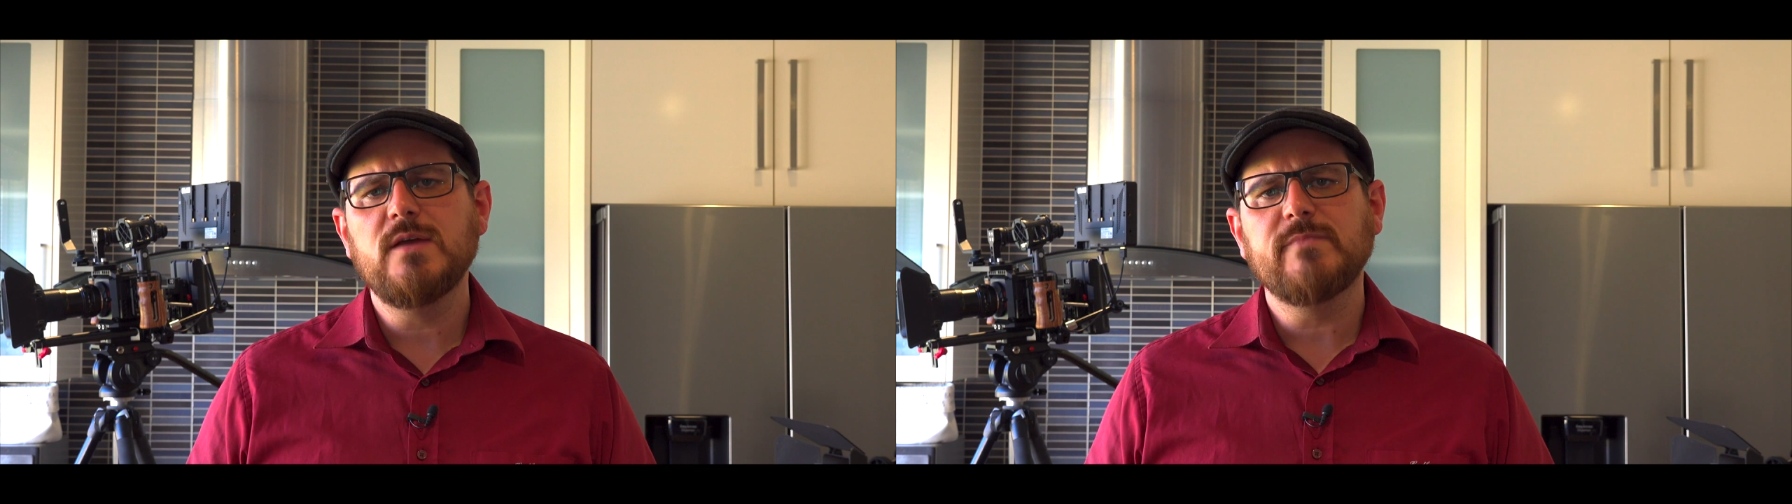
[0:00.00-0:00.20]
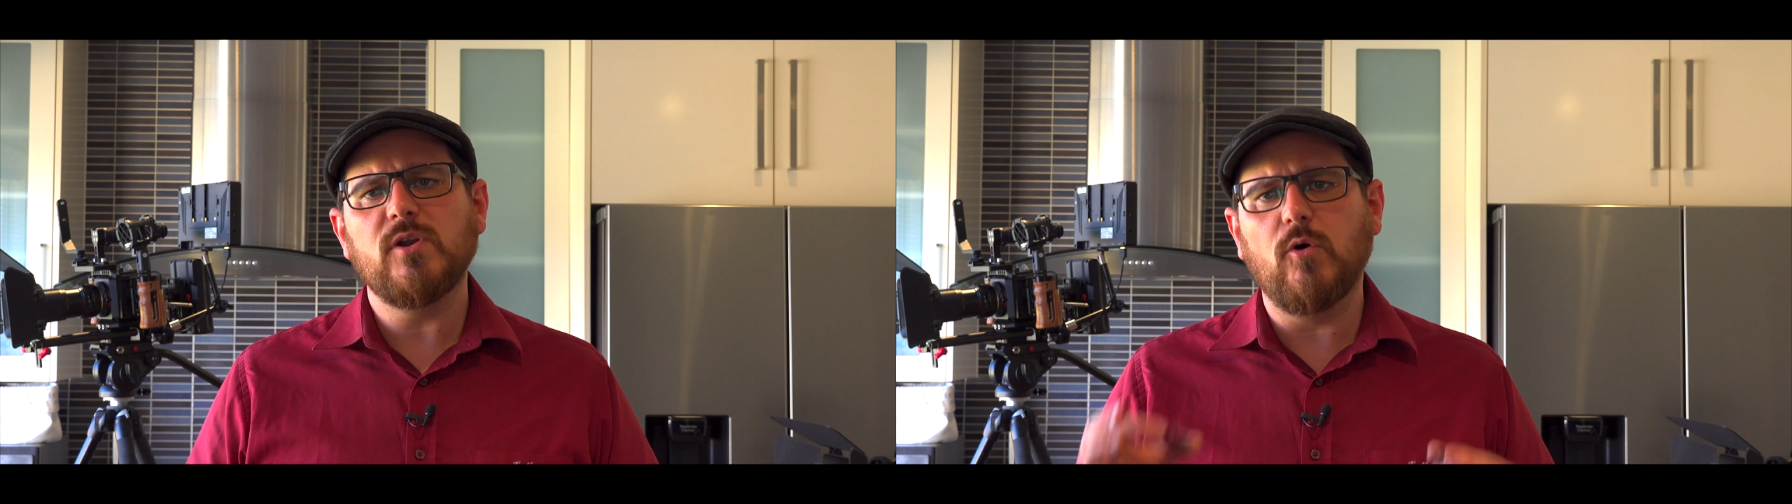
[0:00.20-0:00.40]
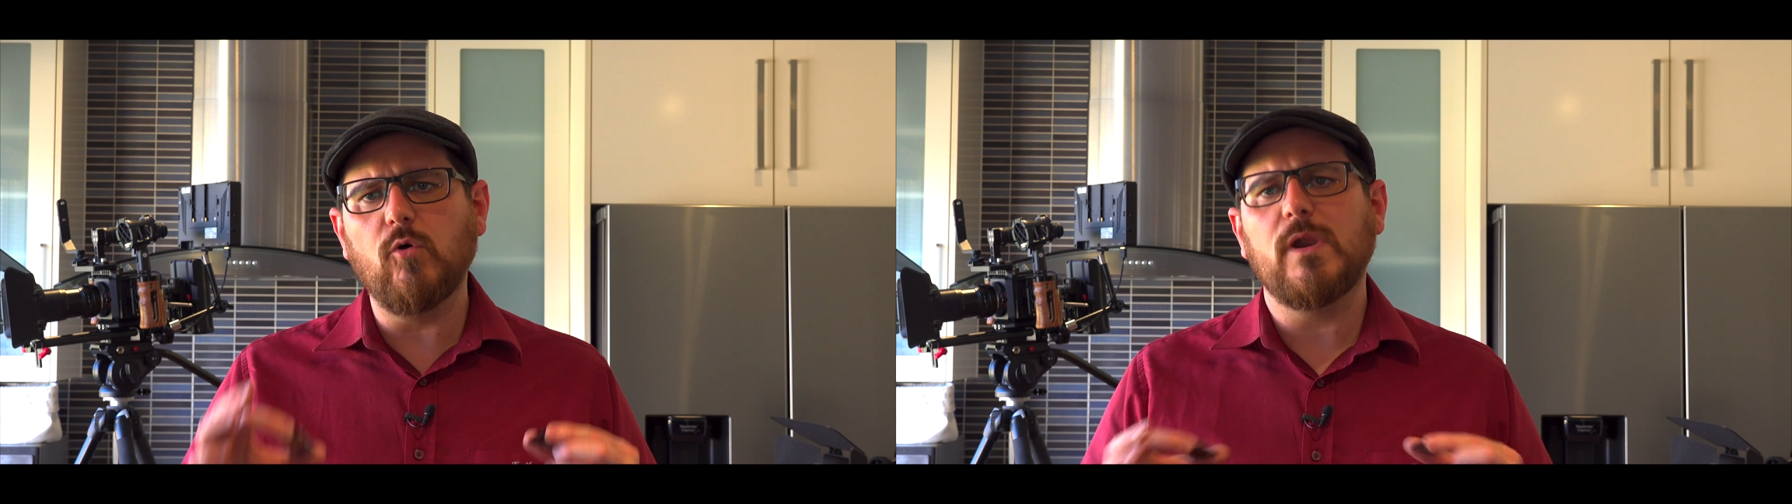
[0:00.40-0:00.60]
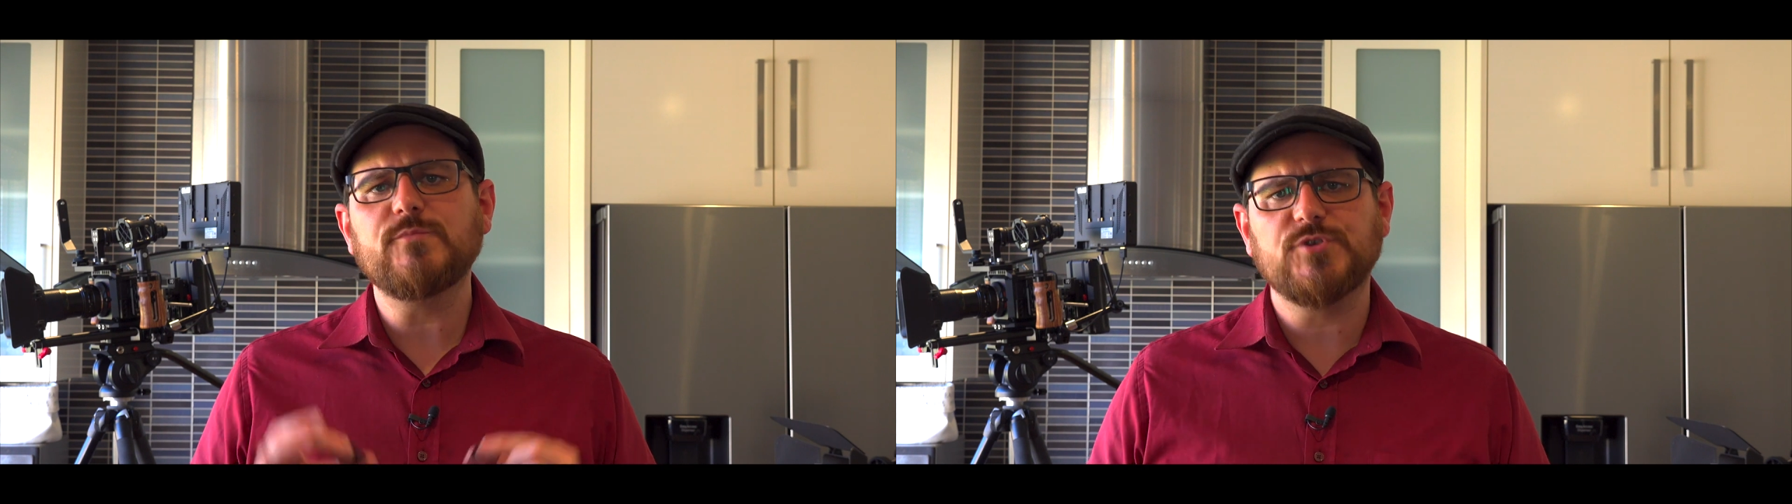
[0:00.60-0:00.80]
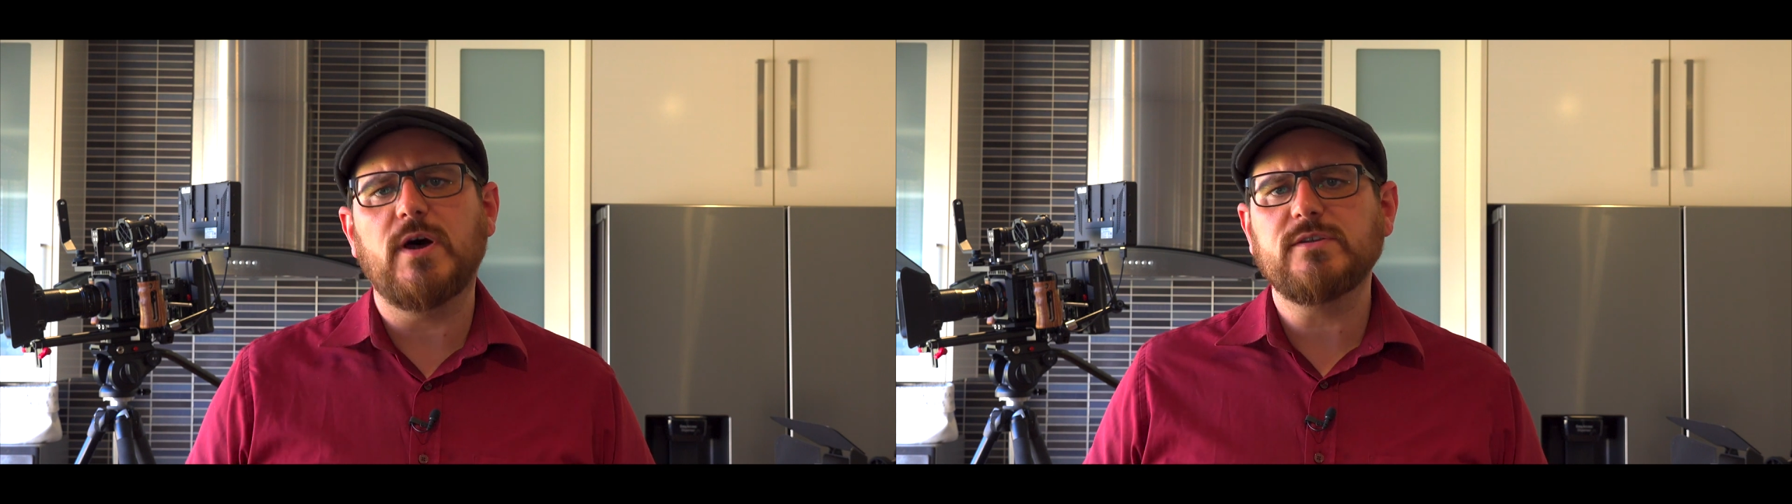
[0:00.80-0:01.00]
But all I'm
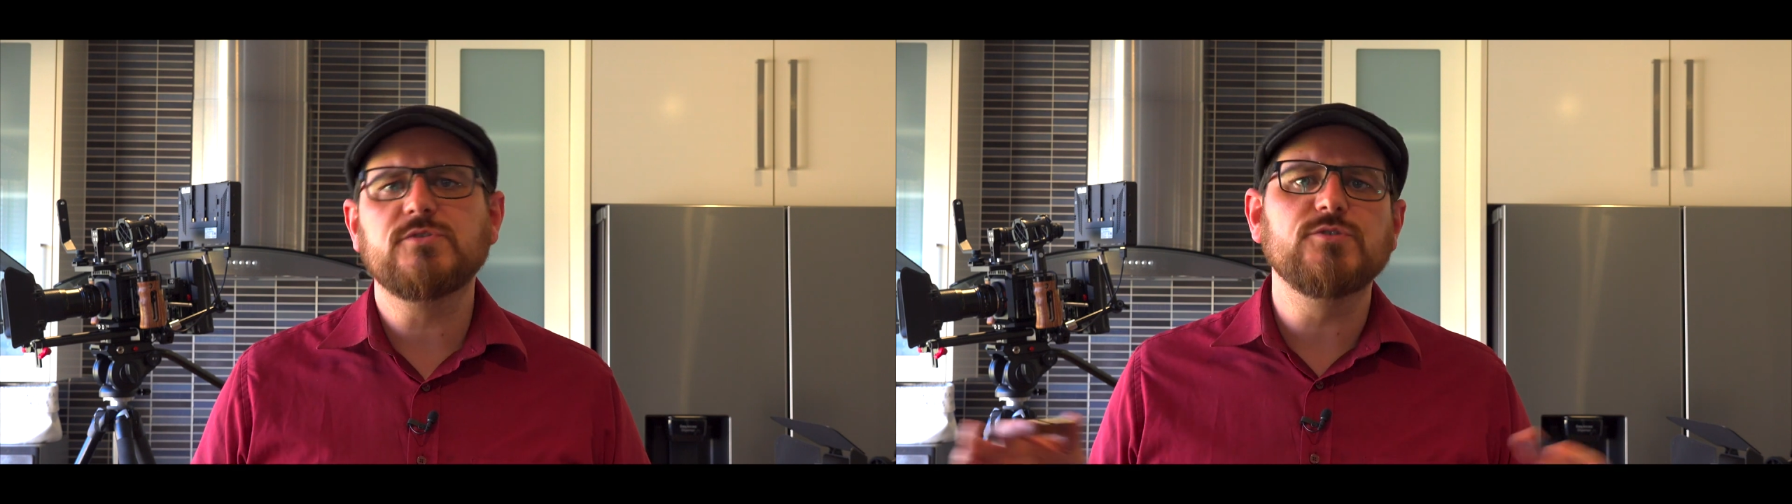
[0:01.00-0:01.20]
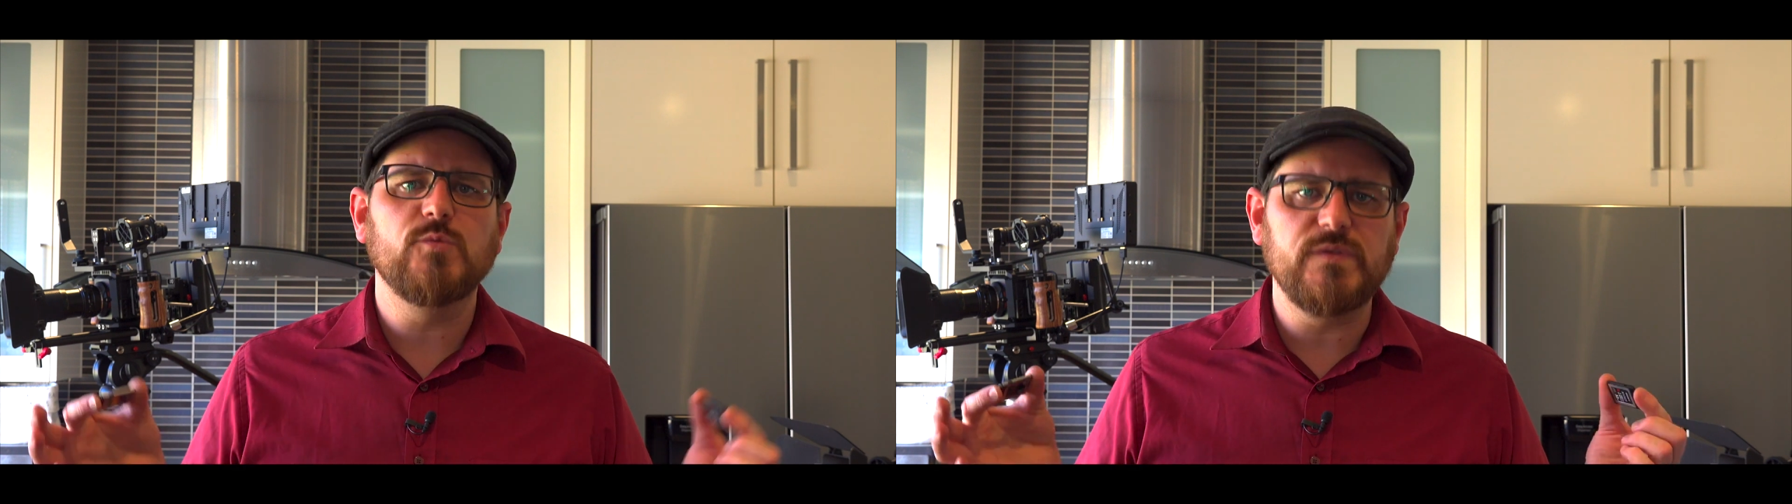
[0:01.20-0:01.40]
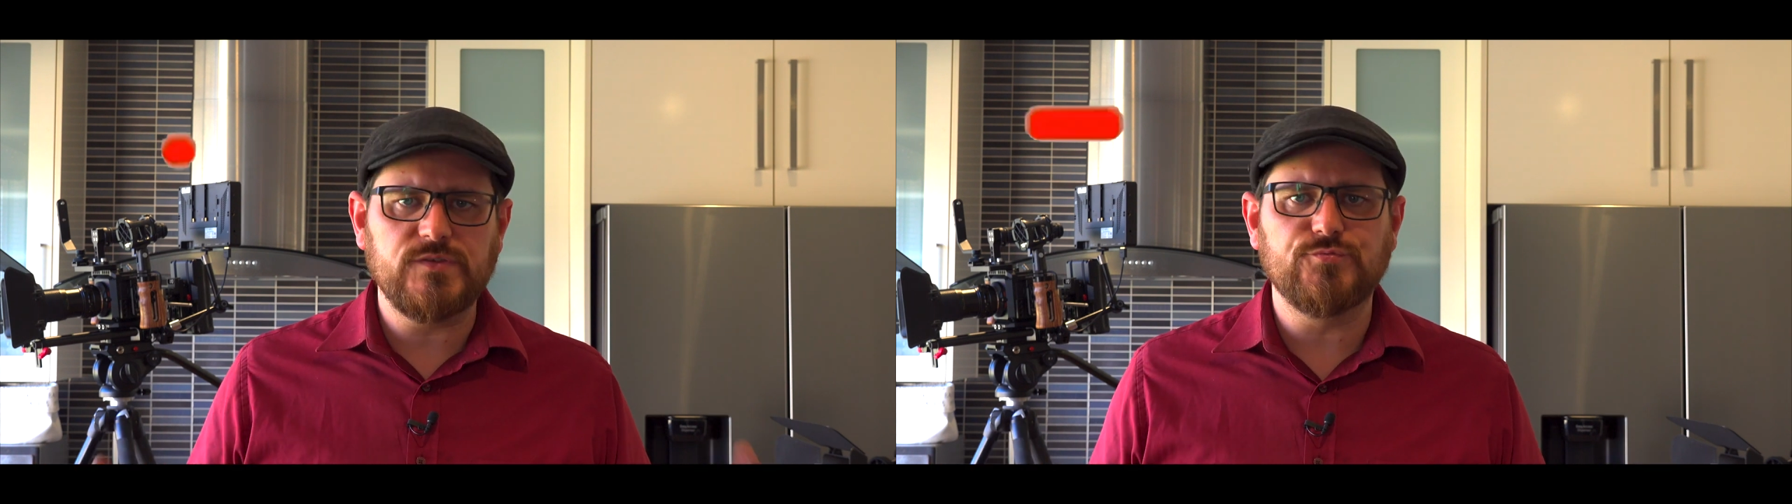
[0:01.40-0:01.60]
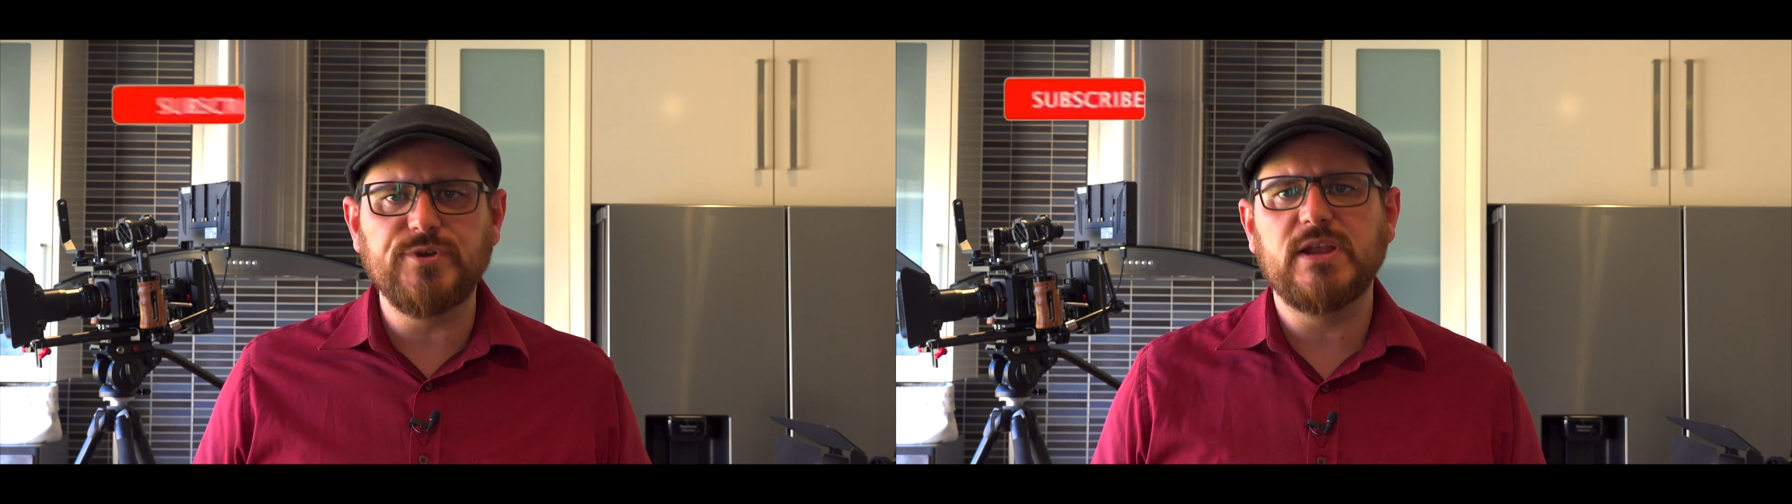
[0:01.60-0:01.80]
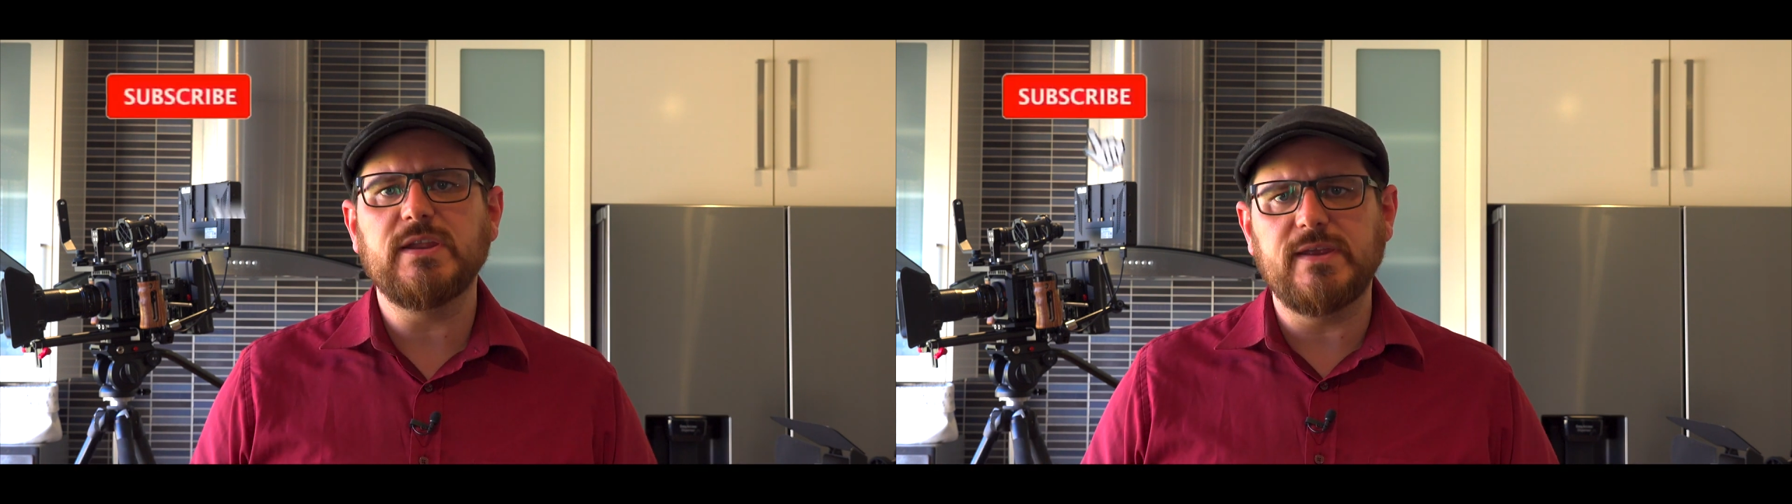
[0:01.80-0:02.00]
trying to do with this
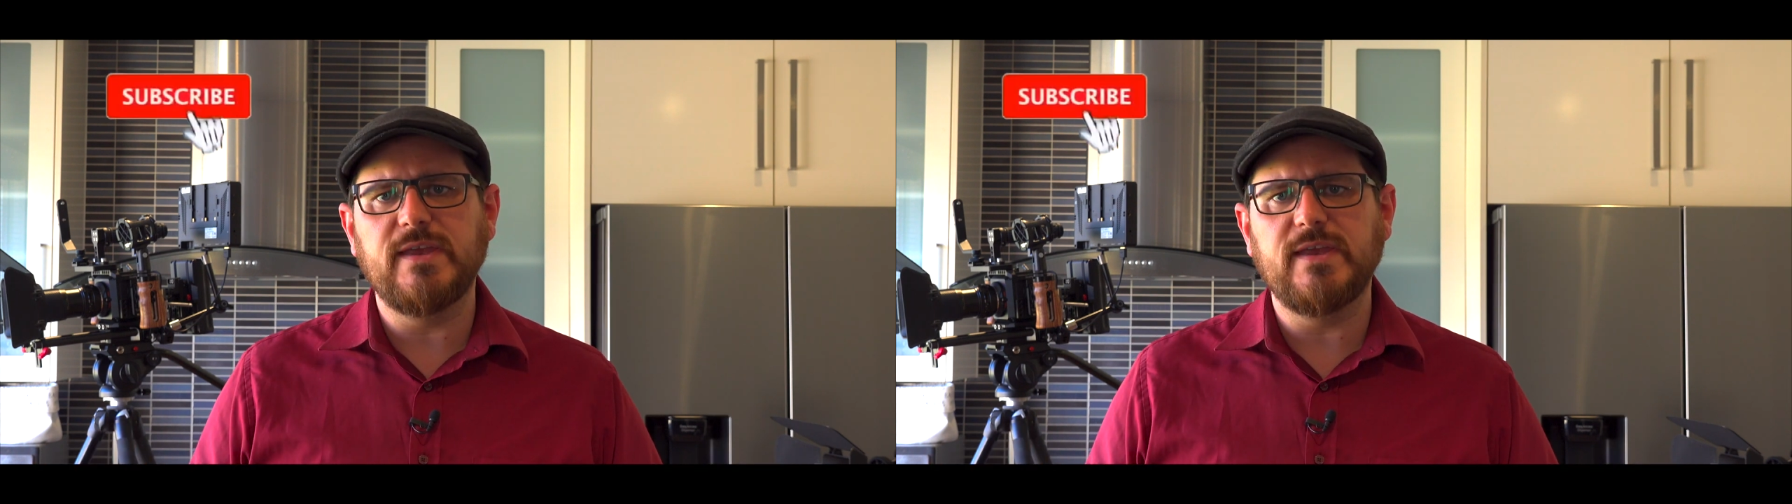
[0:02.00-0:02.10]
really